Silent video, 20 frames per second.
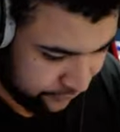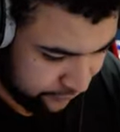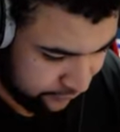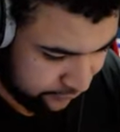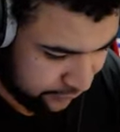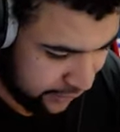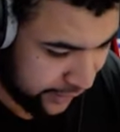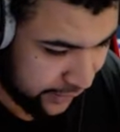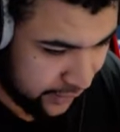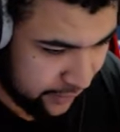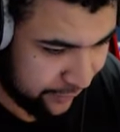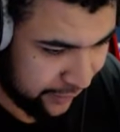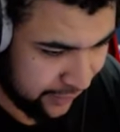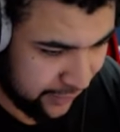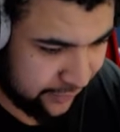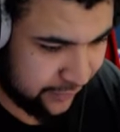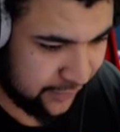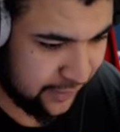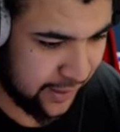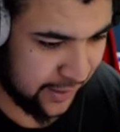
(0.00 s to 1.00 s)
Right, come on,
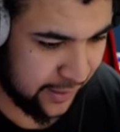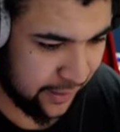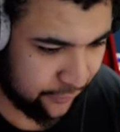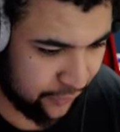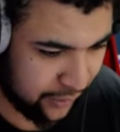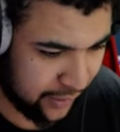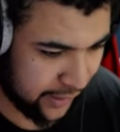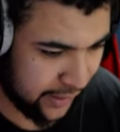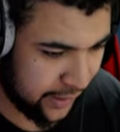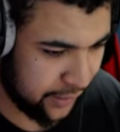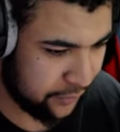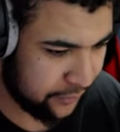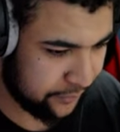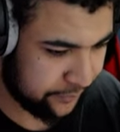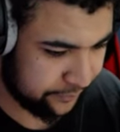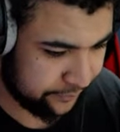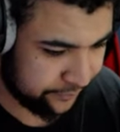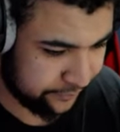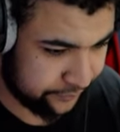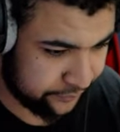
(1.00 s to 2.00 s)
let's check everything out.
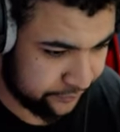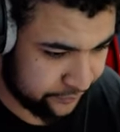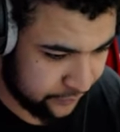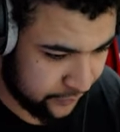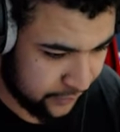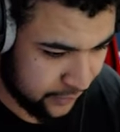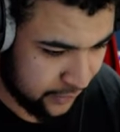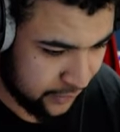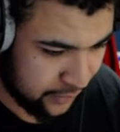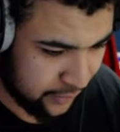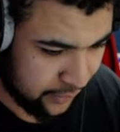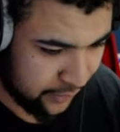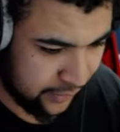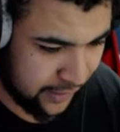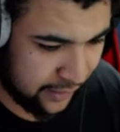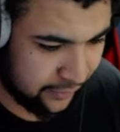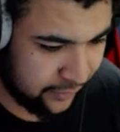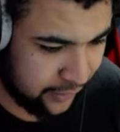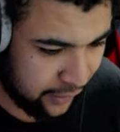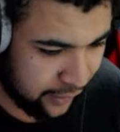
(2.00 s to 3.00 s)

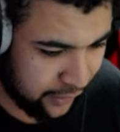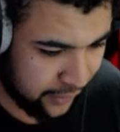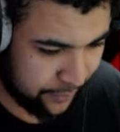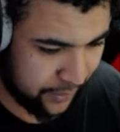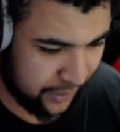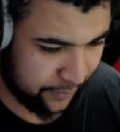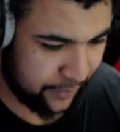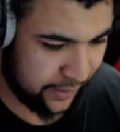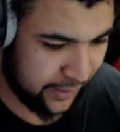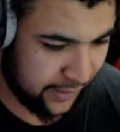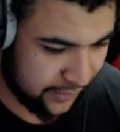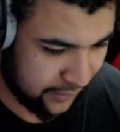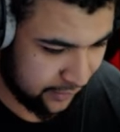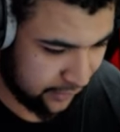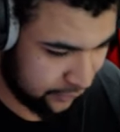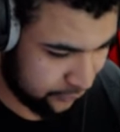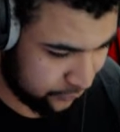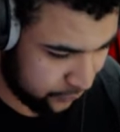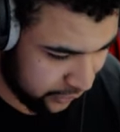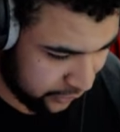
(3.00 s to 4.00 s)
There's the R D P pick
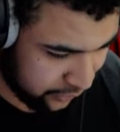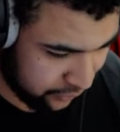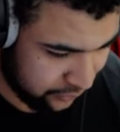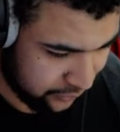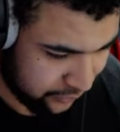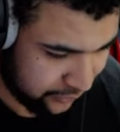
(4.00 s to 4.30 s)
as well.